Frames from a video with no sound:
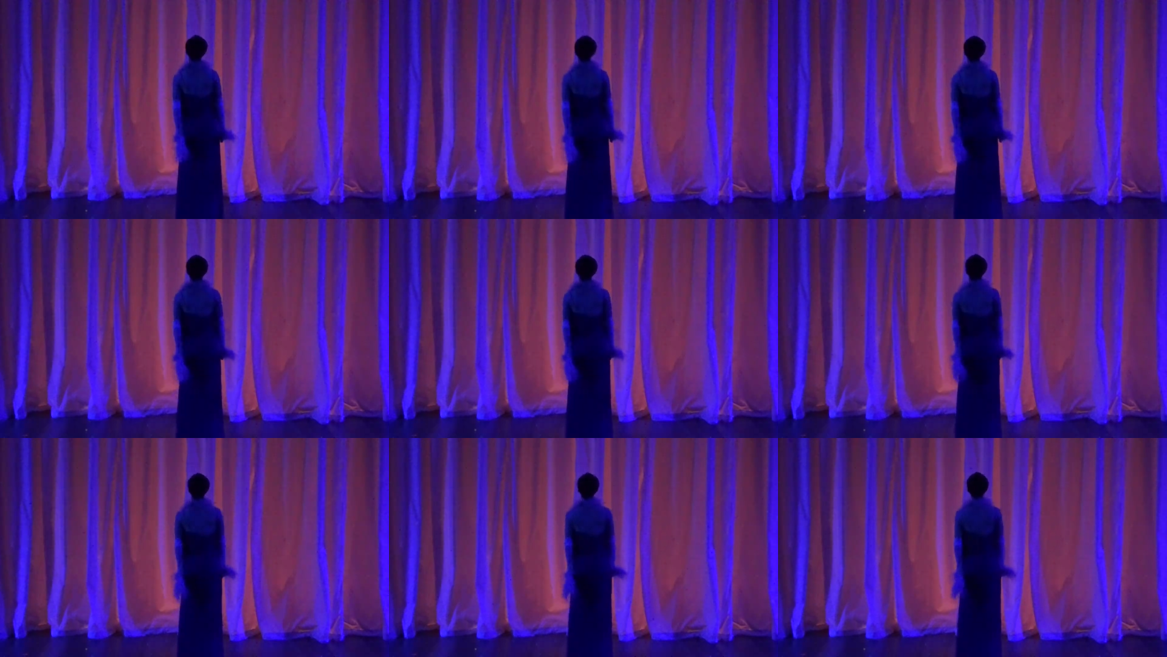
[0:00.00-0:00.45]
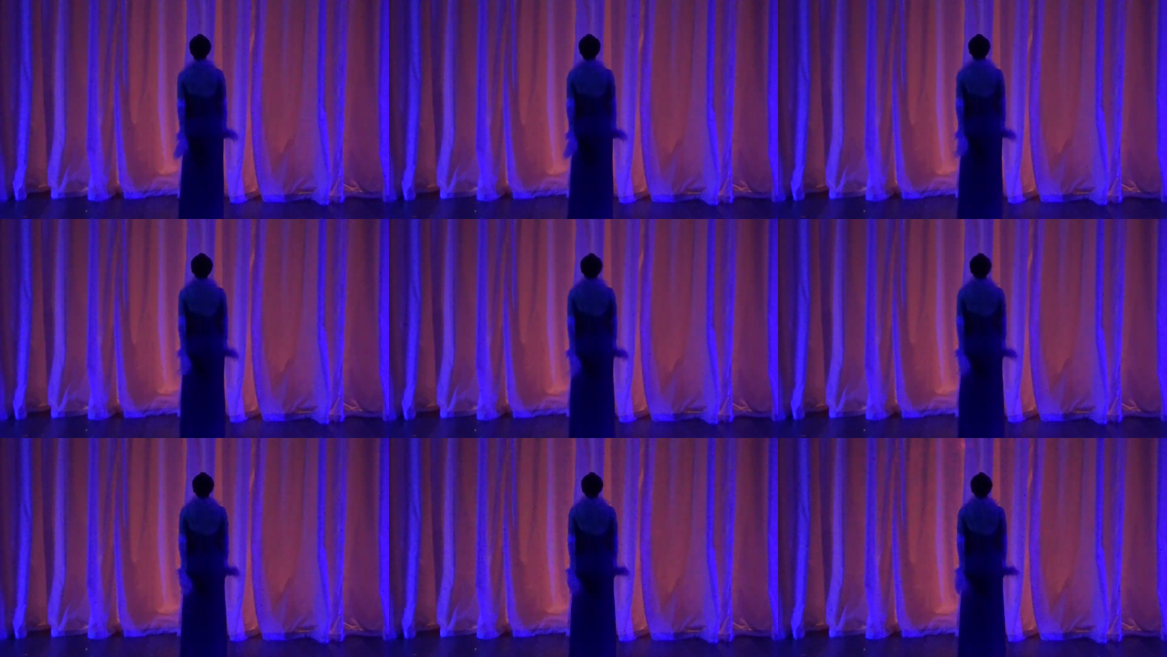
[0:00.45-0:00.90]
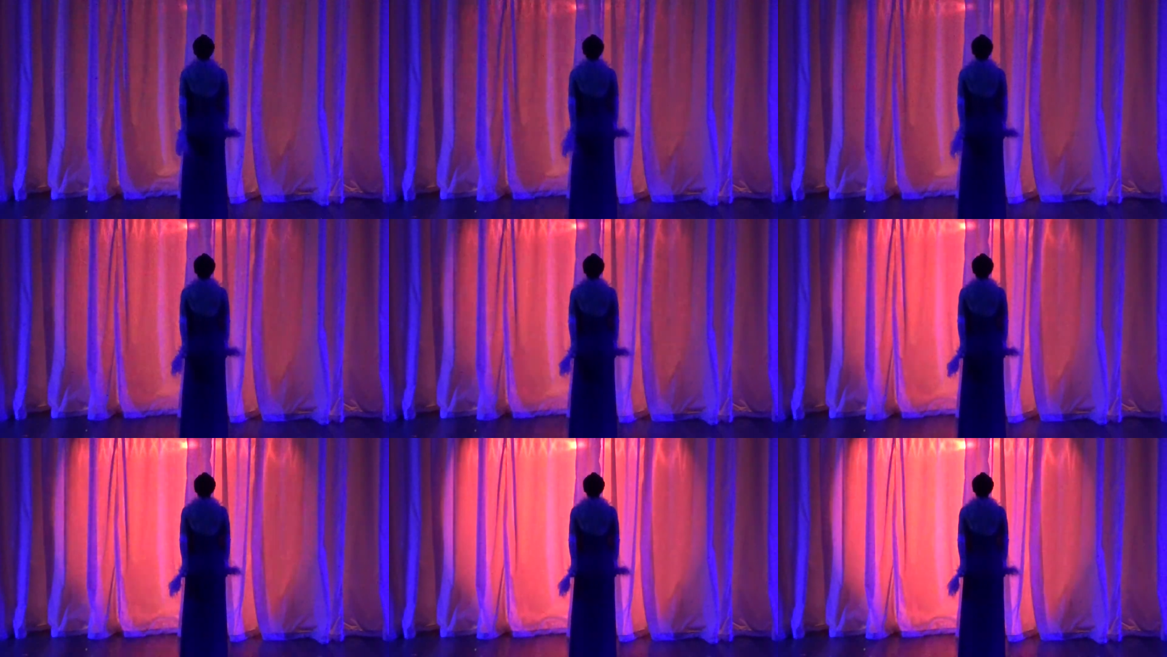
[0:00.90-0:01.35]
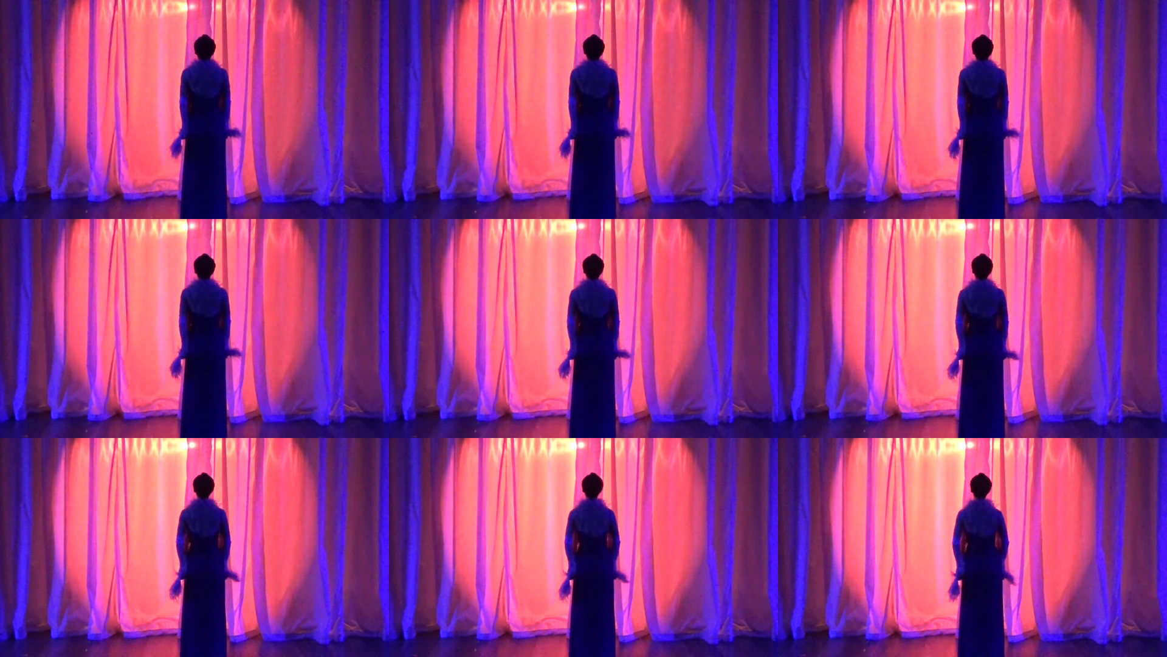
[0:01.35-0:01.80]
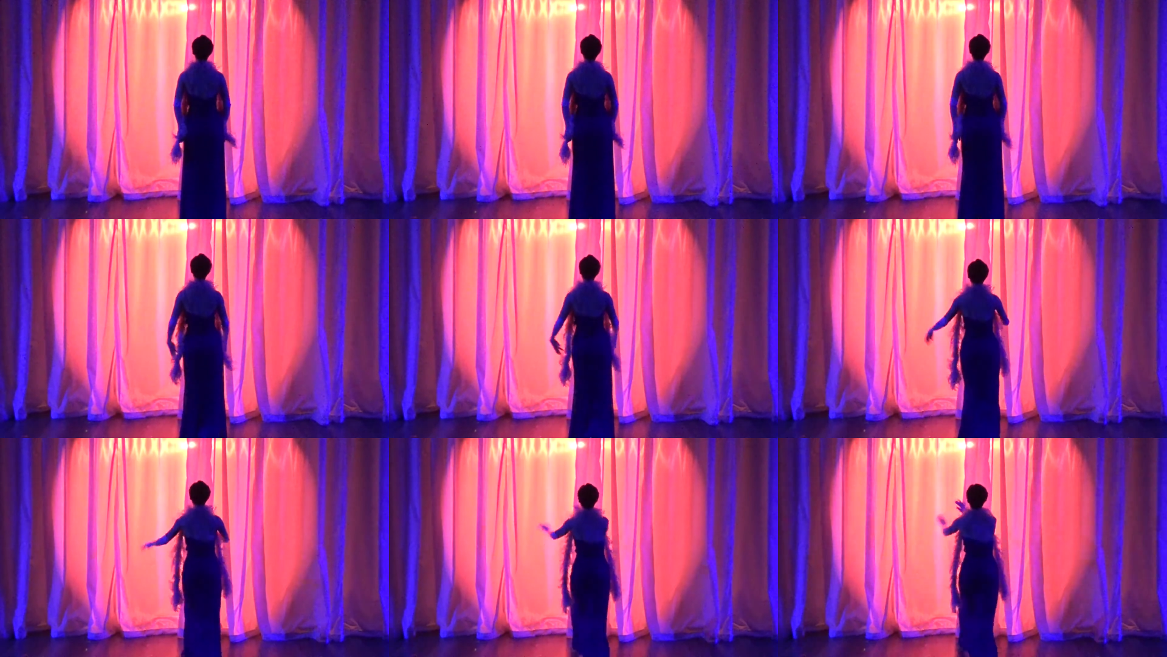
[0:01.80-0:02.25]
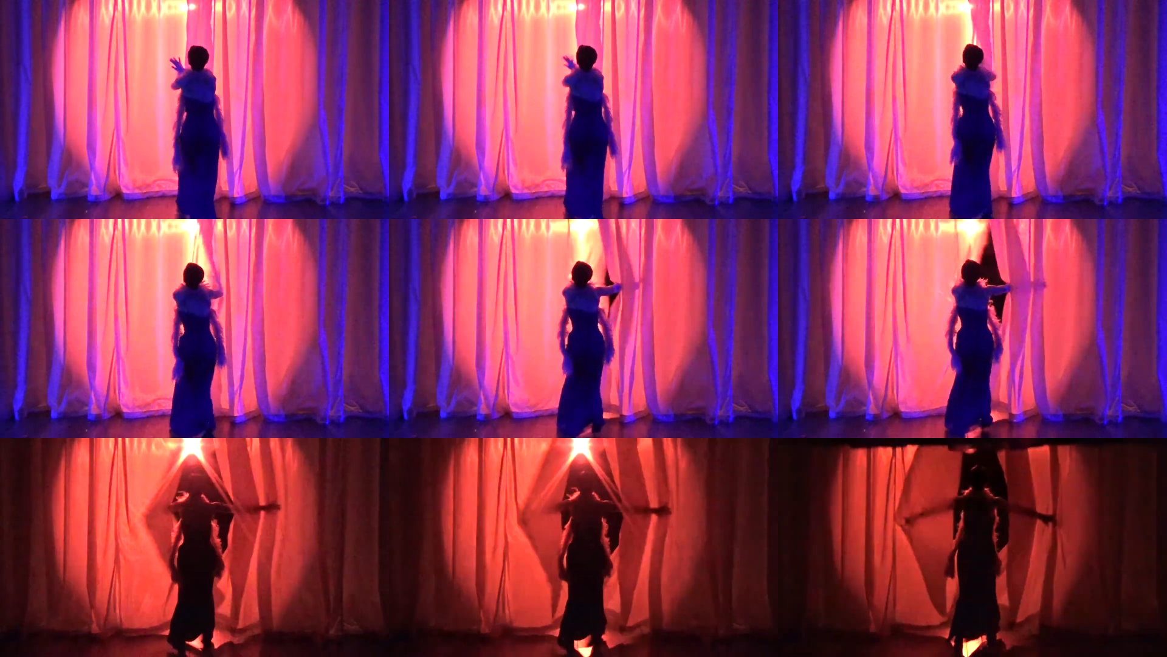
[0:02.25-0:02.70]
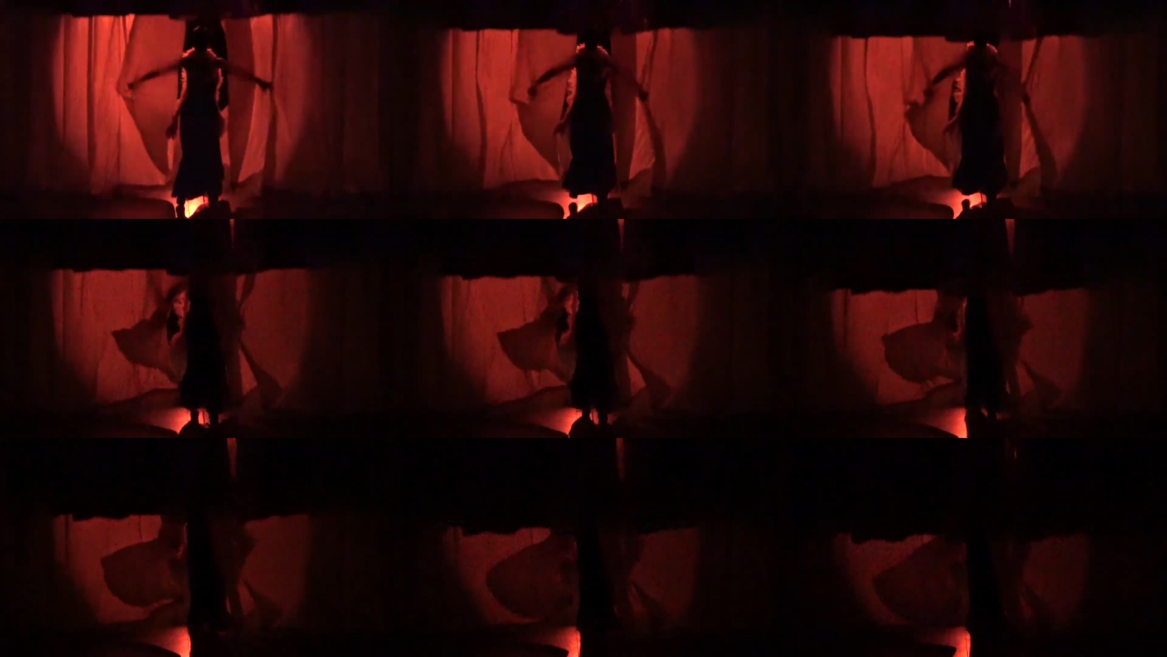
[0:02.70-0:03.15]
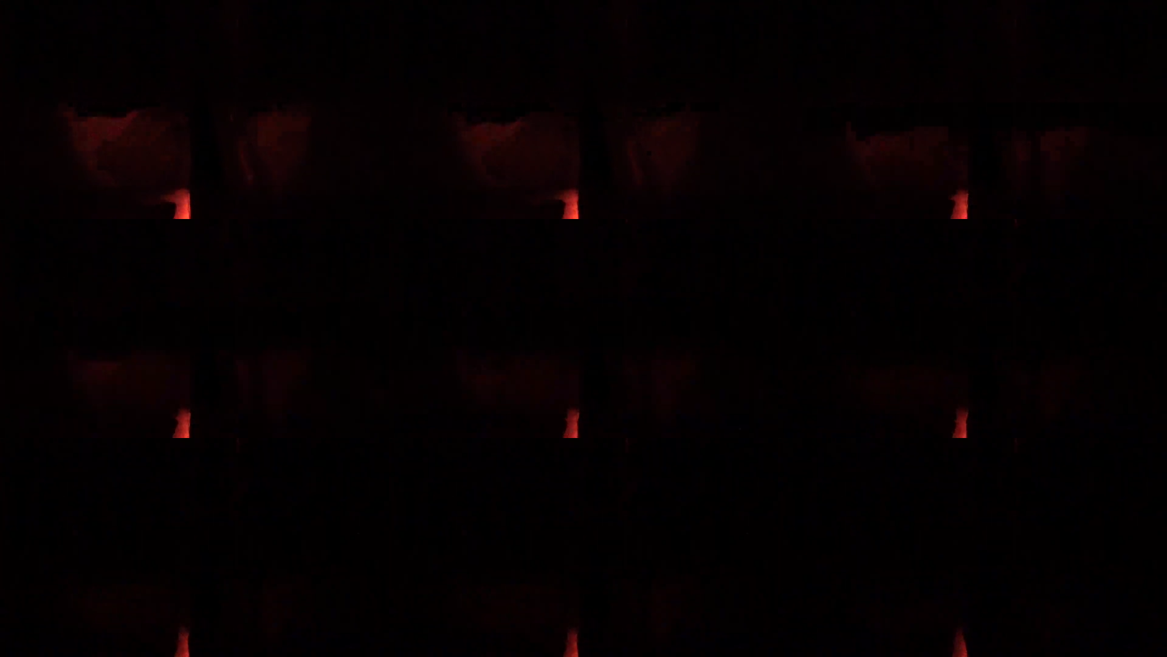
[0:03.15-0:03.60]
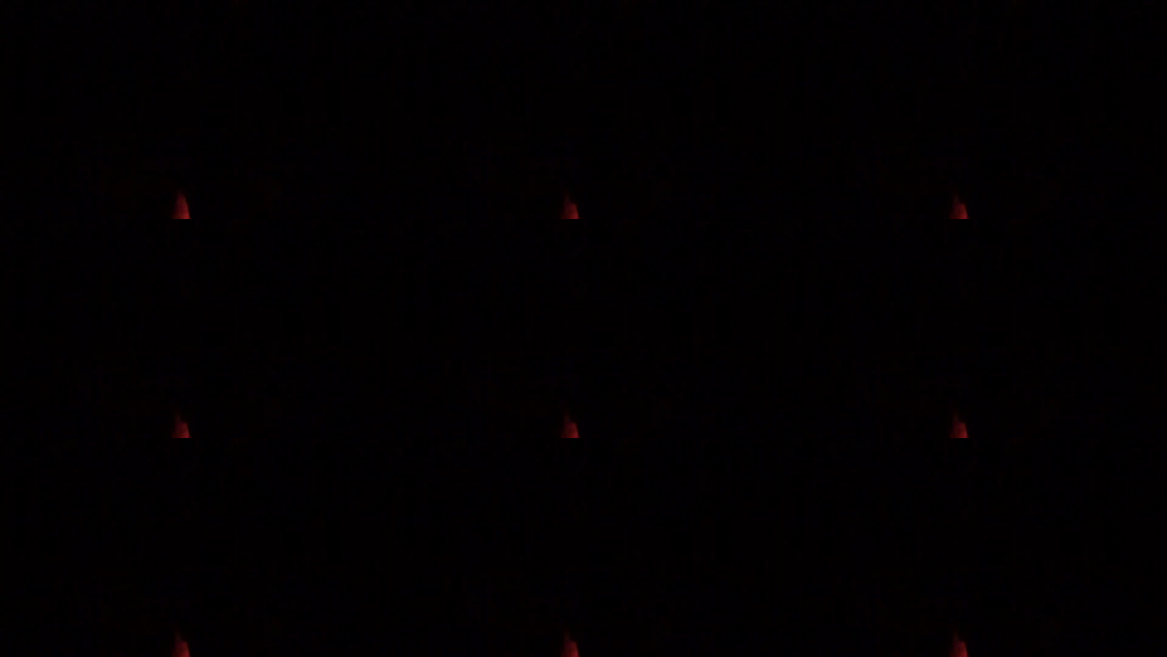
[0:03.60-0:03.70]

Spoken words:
No face is visible, so there are no lips to read.